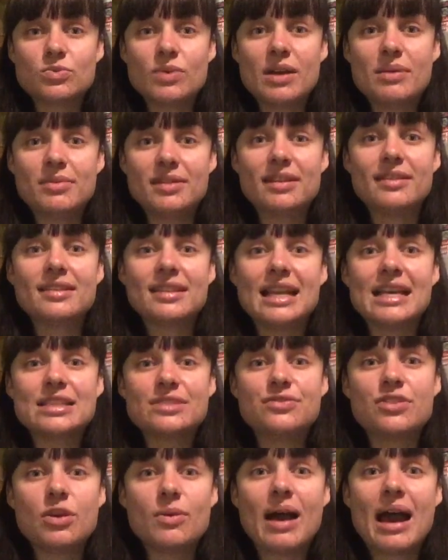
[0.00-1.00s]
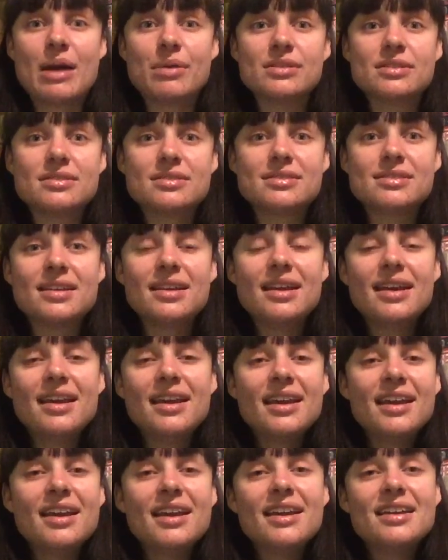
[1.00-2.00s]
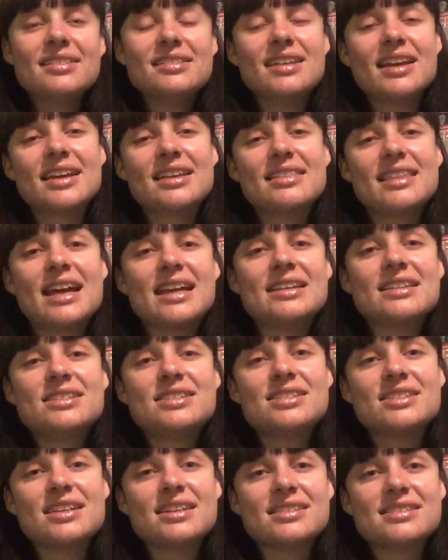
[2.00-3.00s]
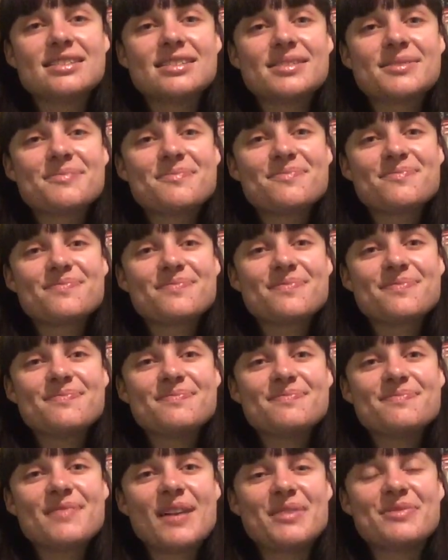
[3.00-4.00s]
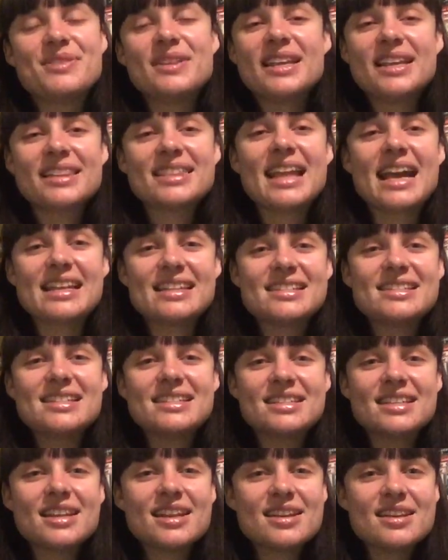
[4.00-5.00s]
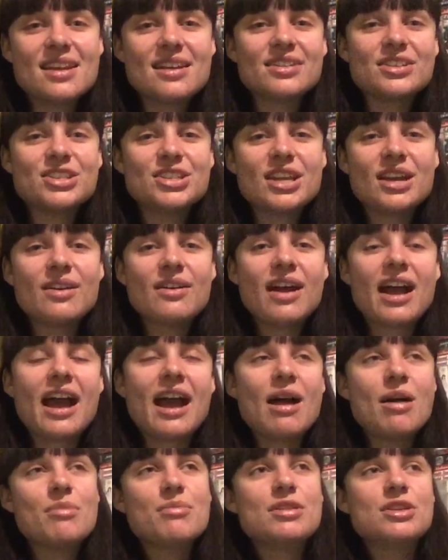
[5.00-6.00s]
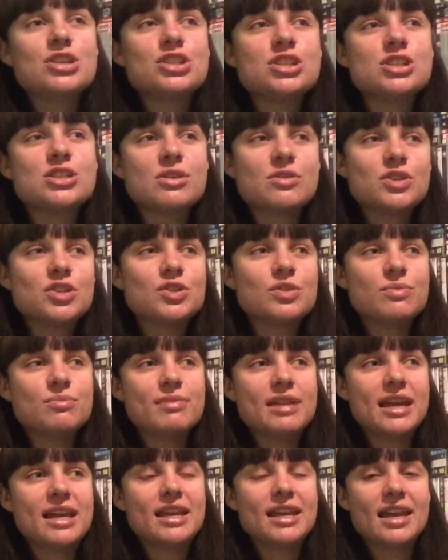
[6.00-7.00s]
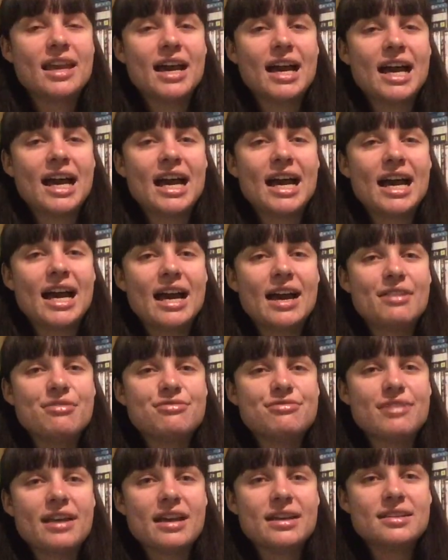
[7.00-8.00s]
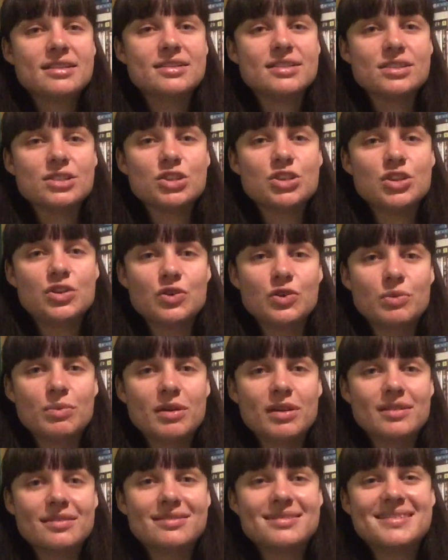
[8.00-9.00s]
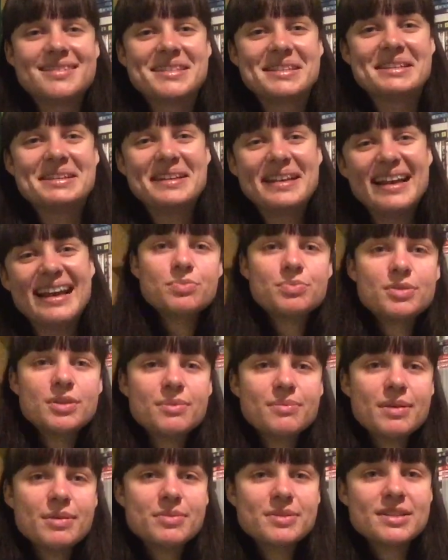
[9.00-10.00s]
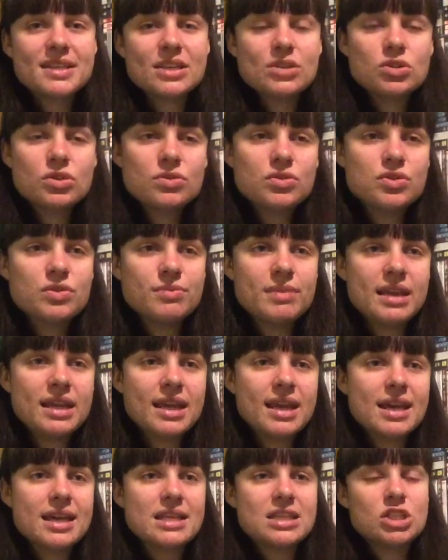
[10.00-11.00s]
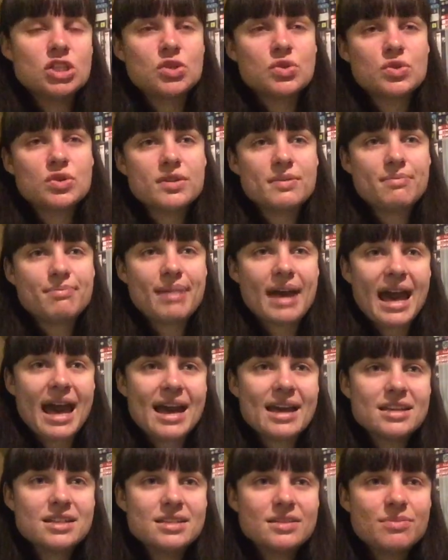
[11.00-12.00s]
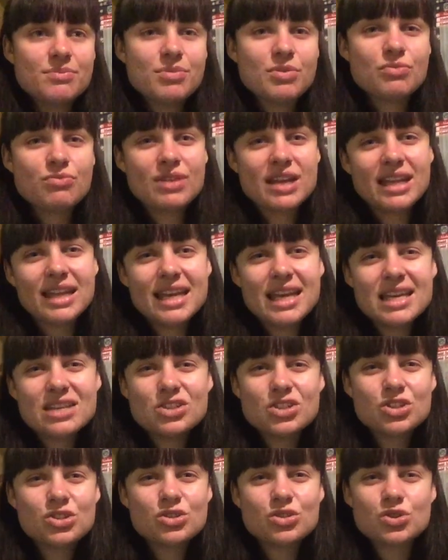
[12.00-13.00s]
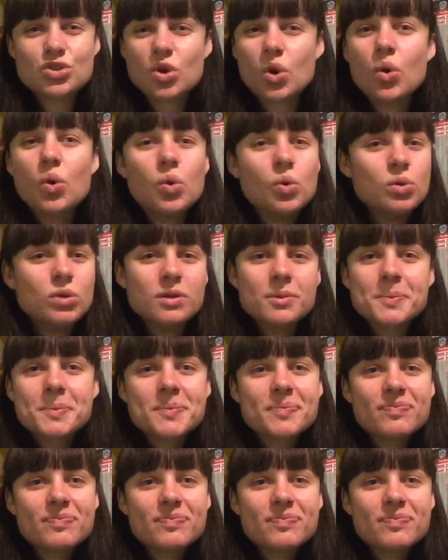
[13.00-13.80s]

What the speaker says: away within the last few hours. Like, that is just, I feel like that's, in a nutshell, how much social media affects us humans. Some people say social media is good and bad, but really it's just a tool.